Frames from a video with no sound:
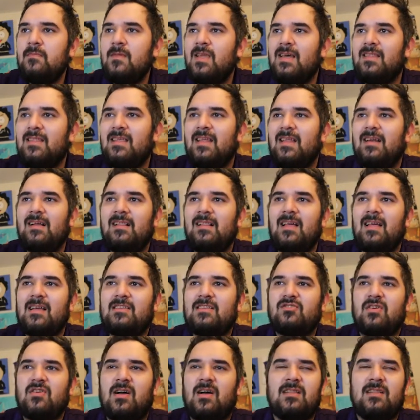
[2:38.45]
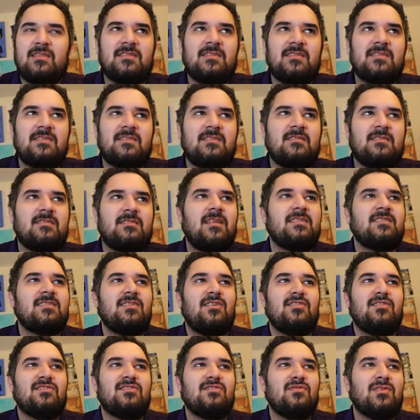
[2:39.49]
then electrolysis, that's
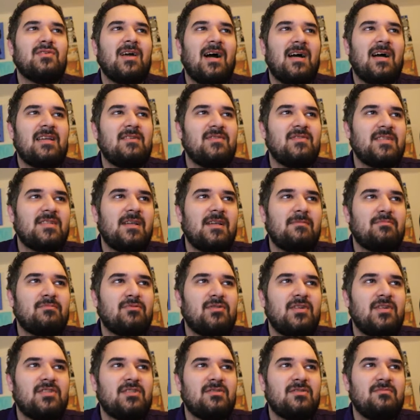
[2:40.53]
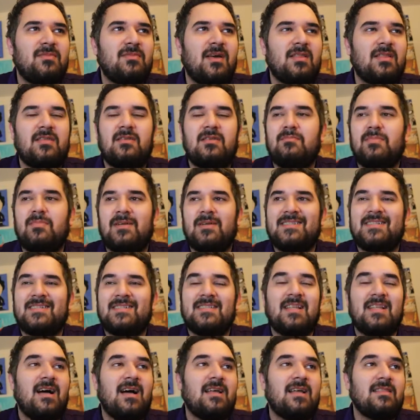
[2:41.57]
also kind of a separation method, but it's
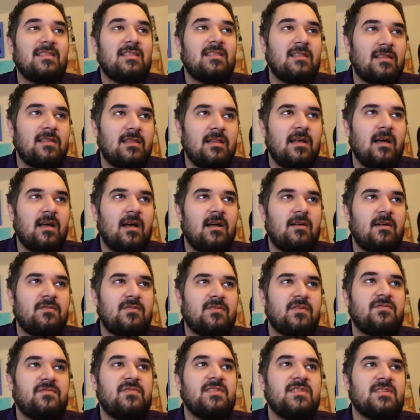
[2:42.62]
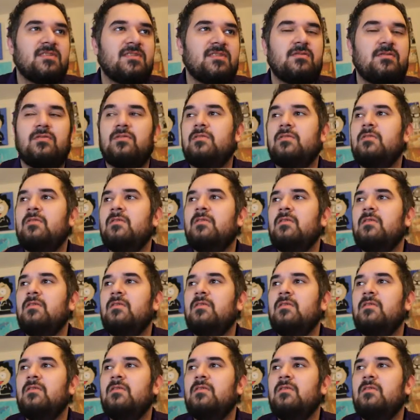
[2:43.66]
not for physical